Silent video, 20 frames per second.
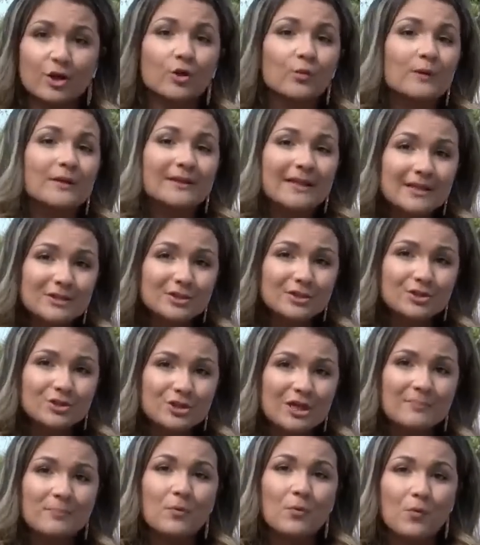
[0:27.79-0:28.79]
her
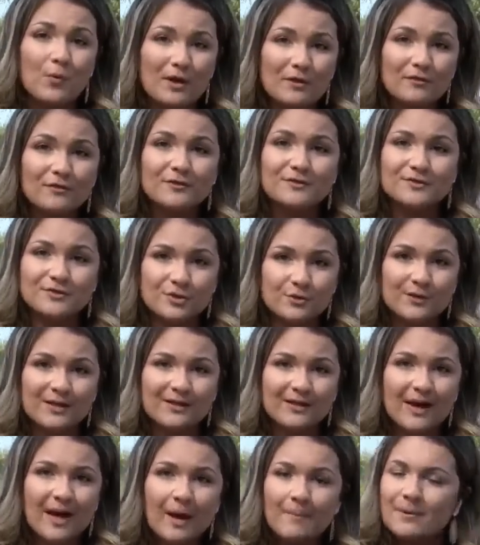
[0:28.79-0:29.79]
relationship with the
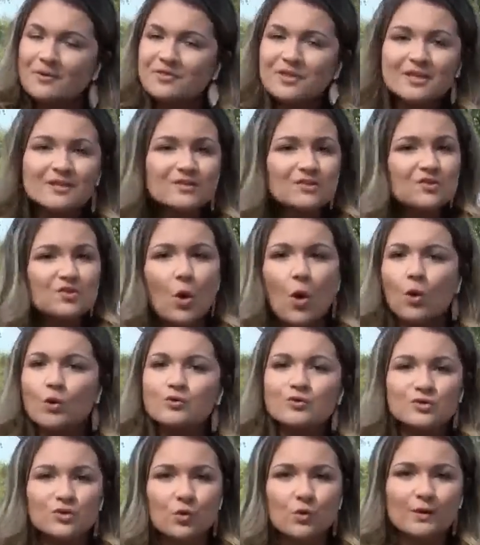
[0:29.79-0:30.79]
student. But this whole
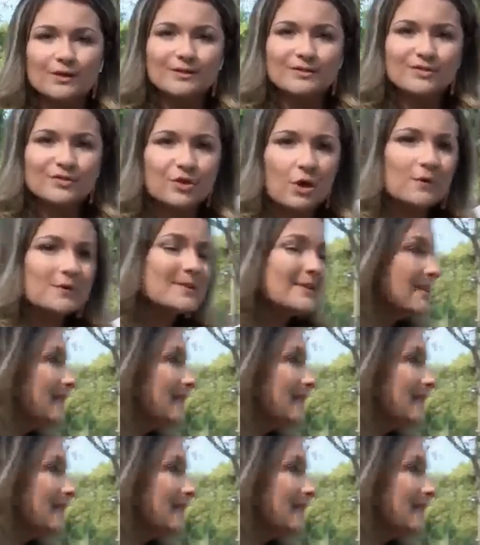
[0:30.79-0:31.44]
story starts